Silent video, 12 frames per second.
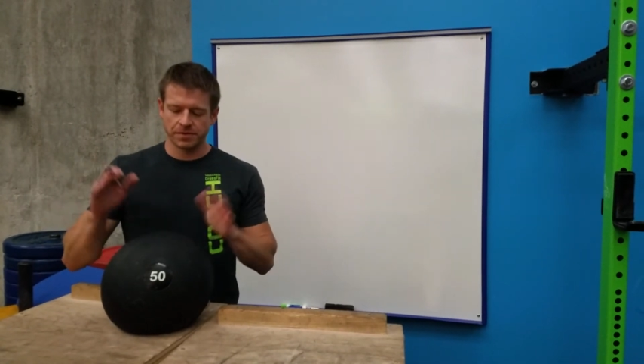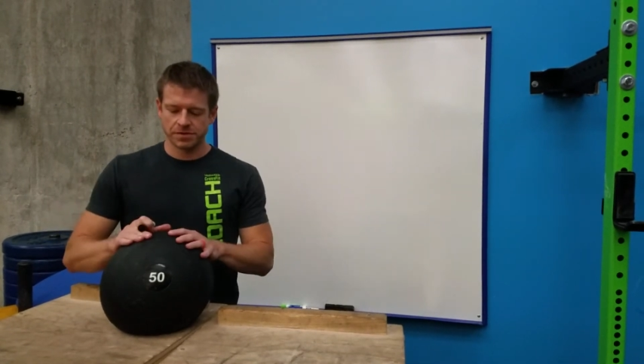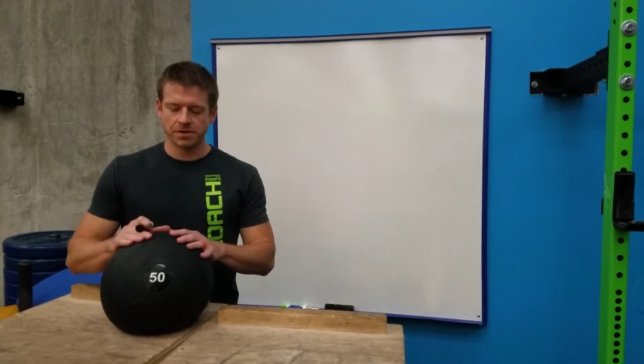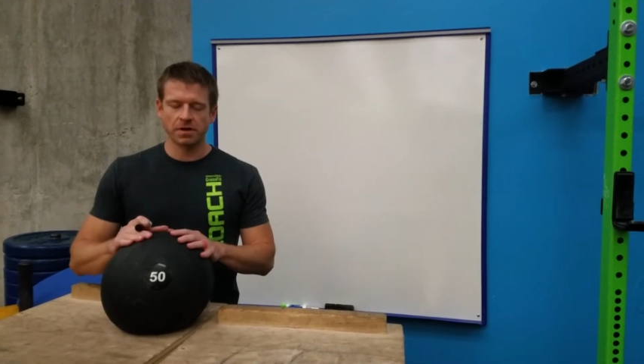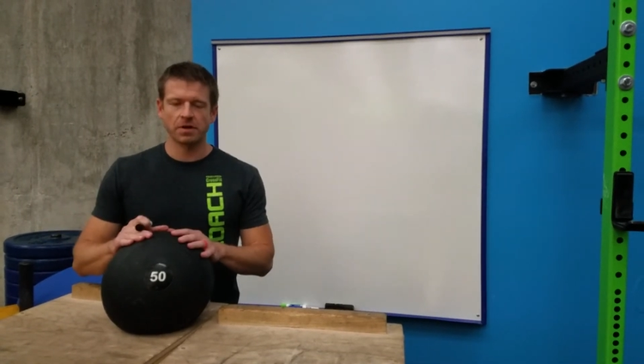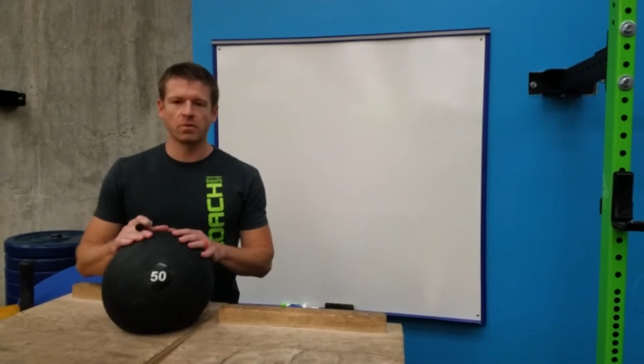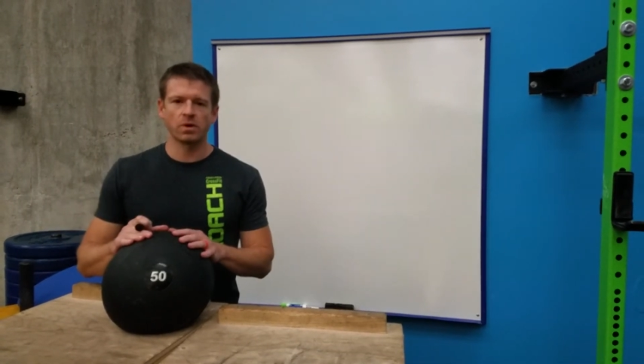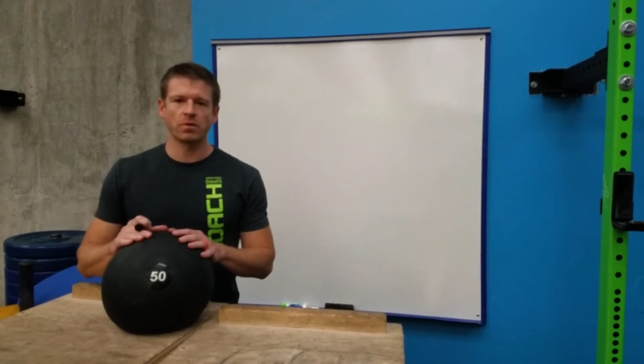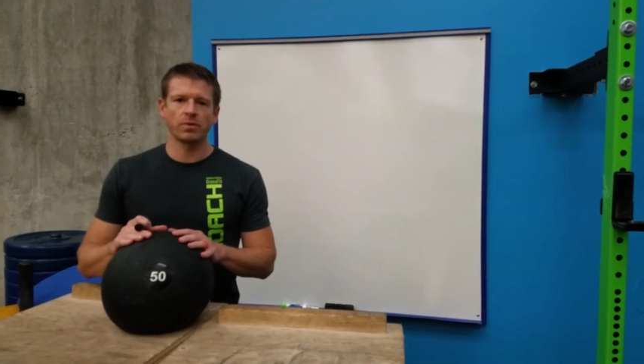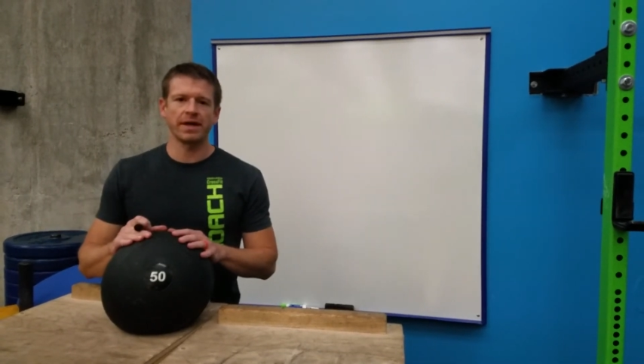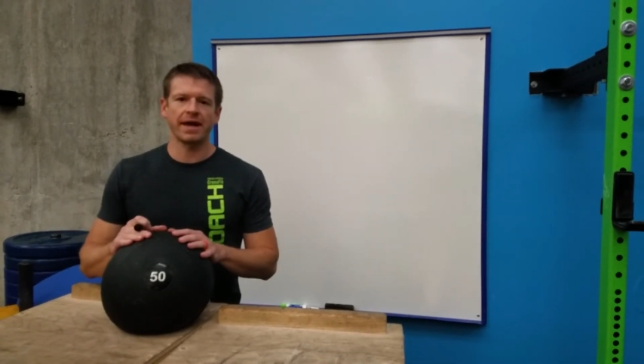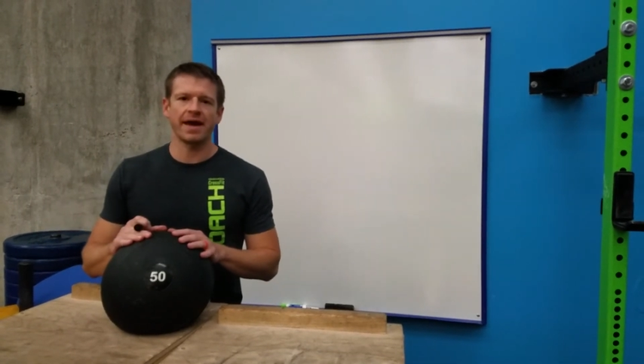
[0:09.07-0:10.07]
So
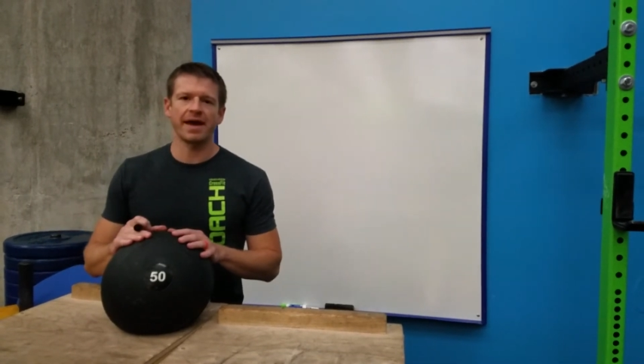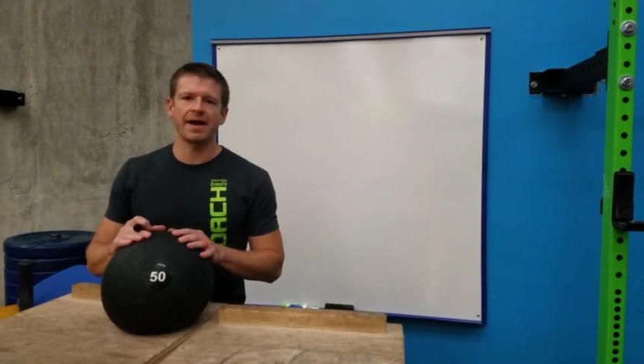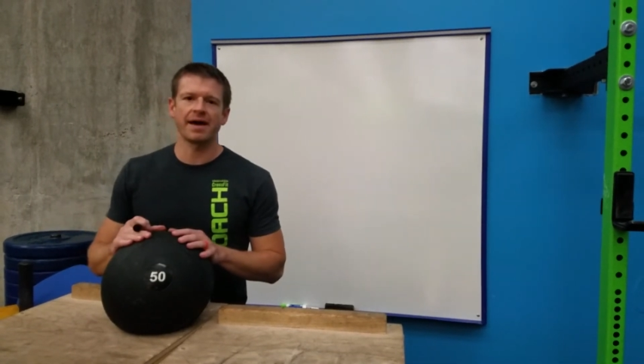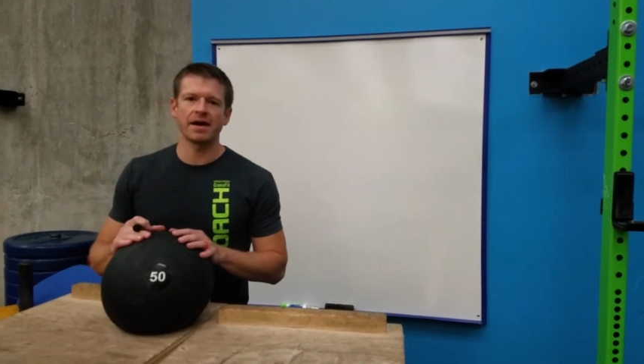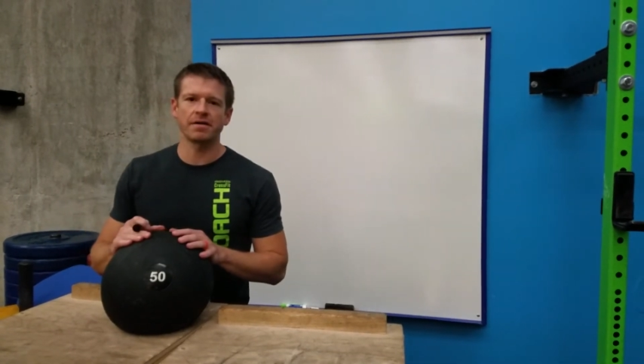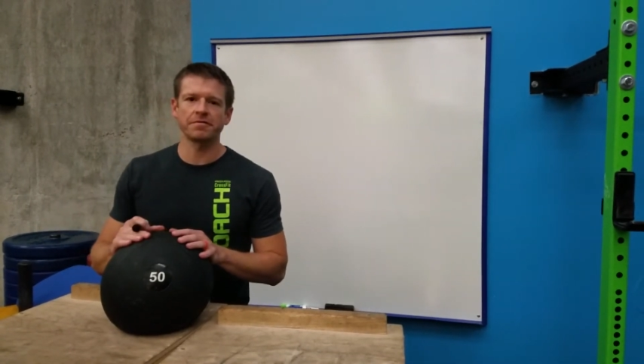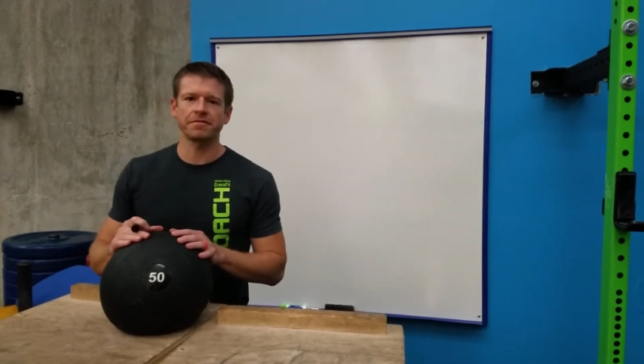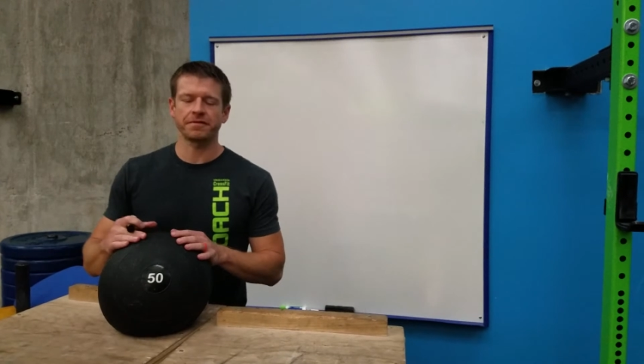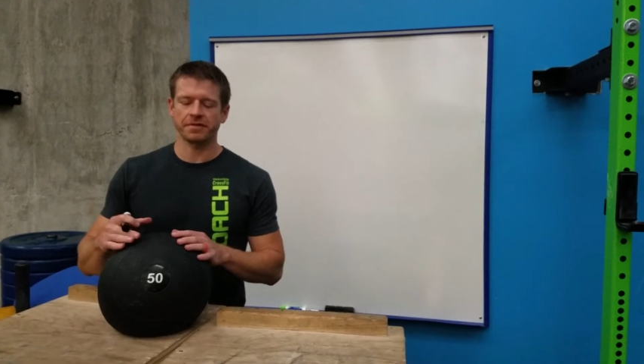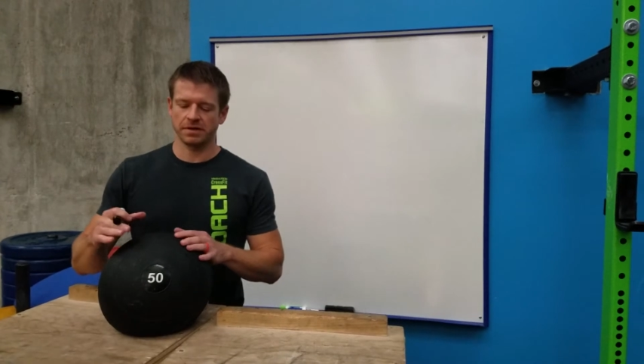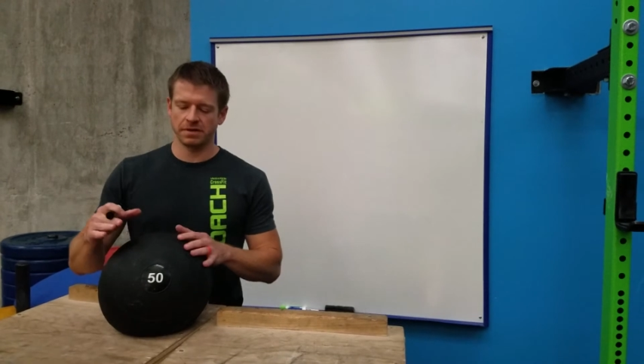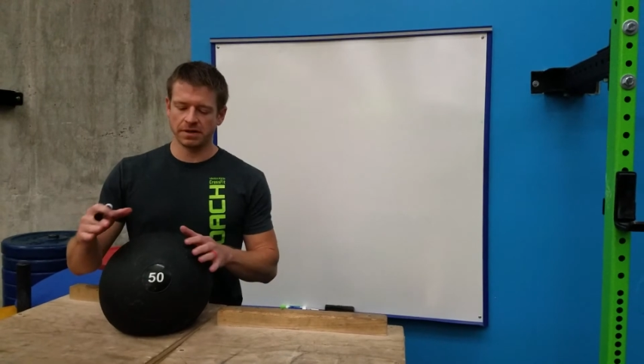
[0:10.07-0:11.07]
what we have
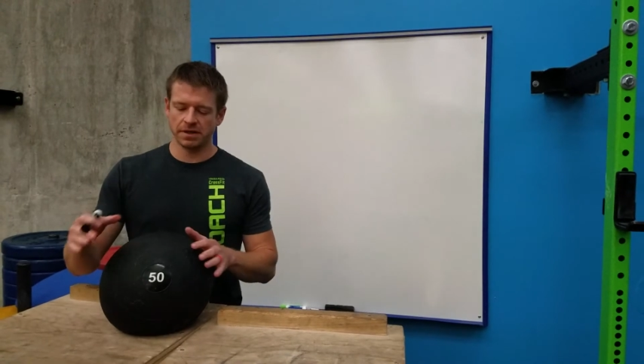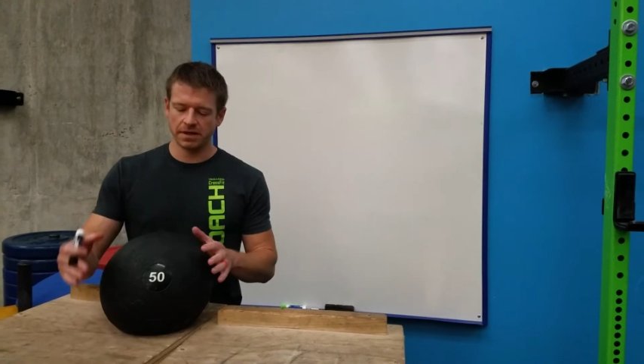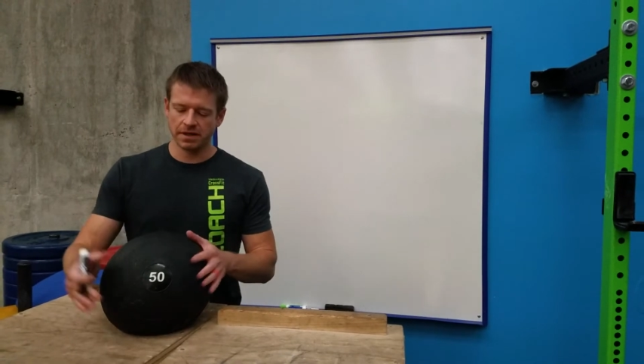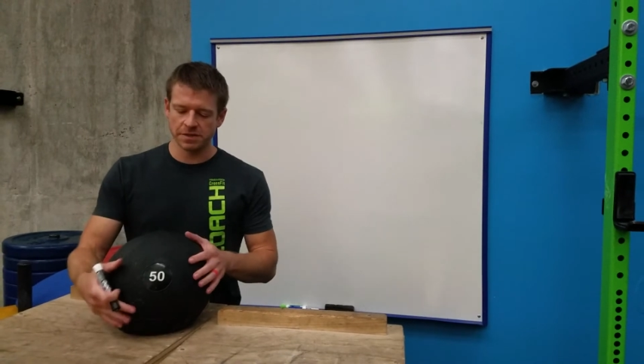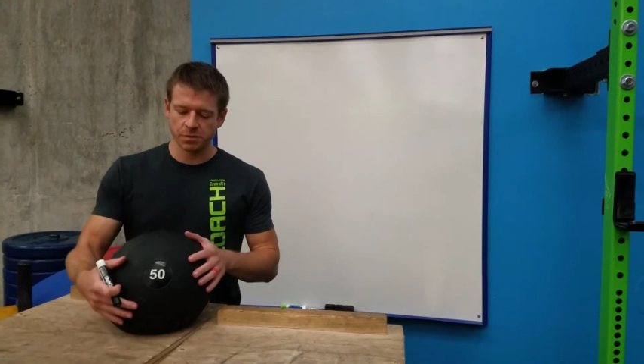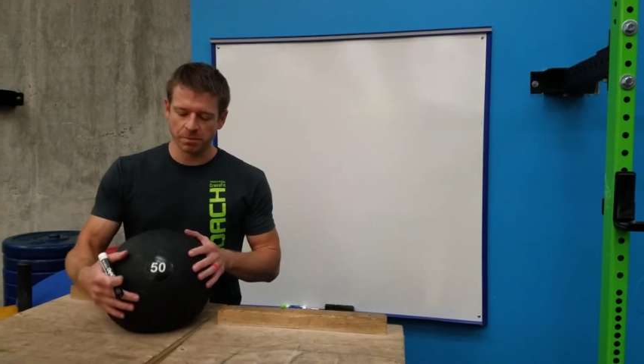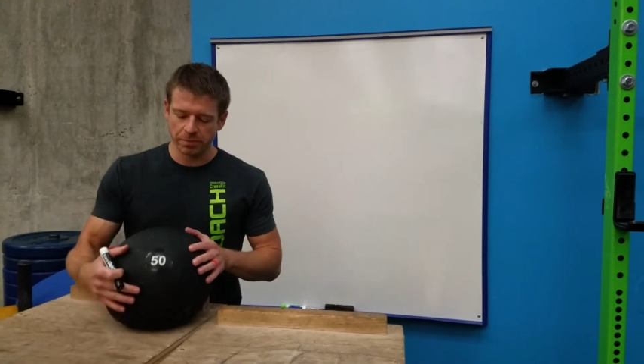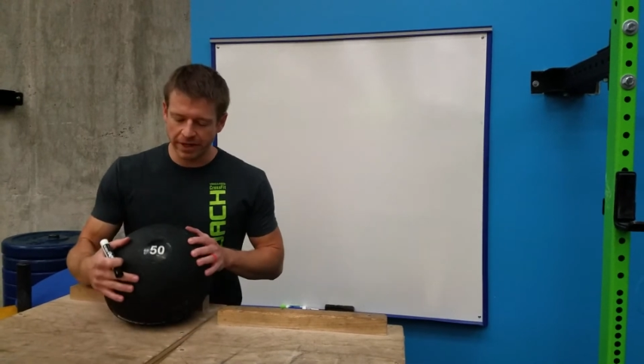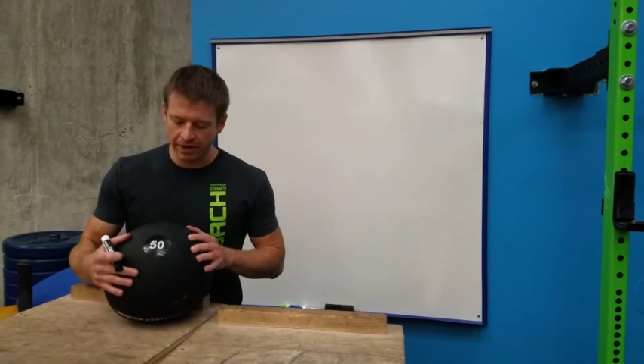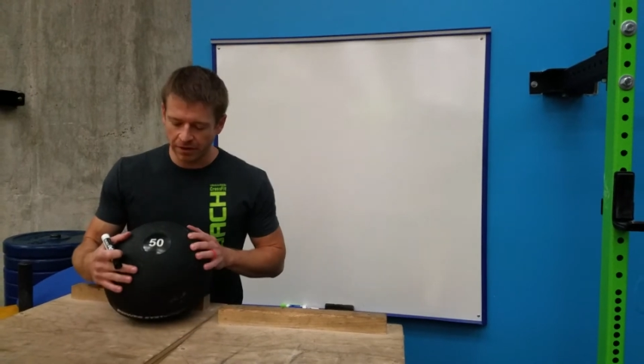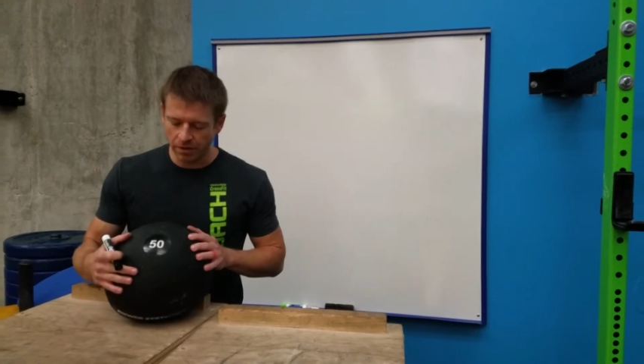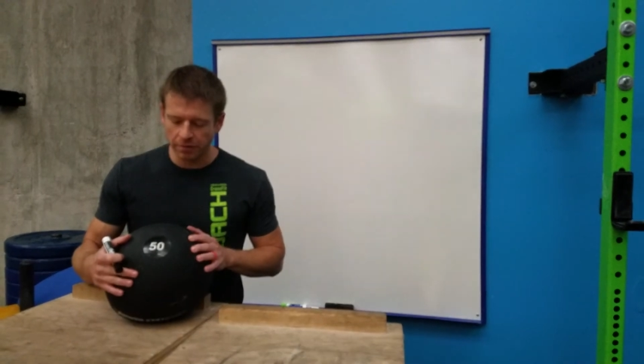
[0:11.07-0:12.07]
is we're
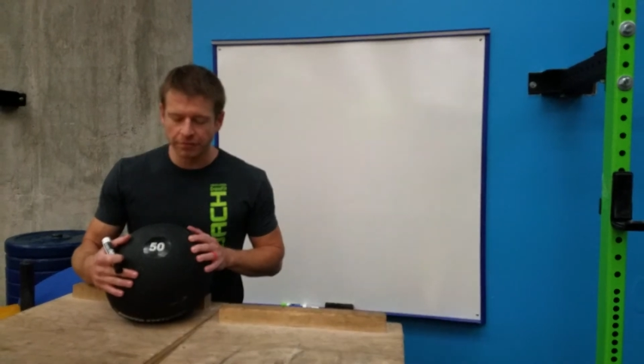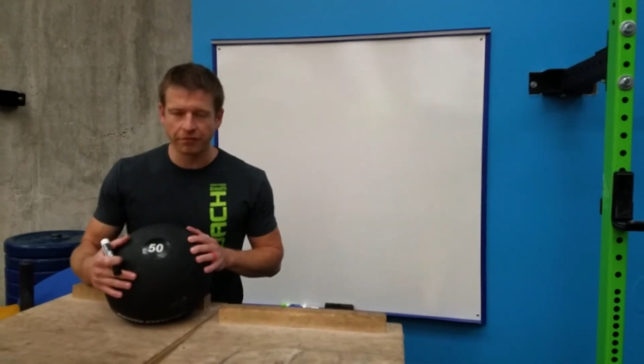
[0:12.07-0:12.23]
bringing our old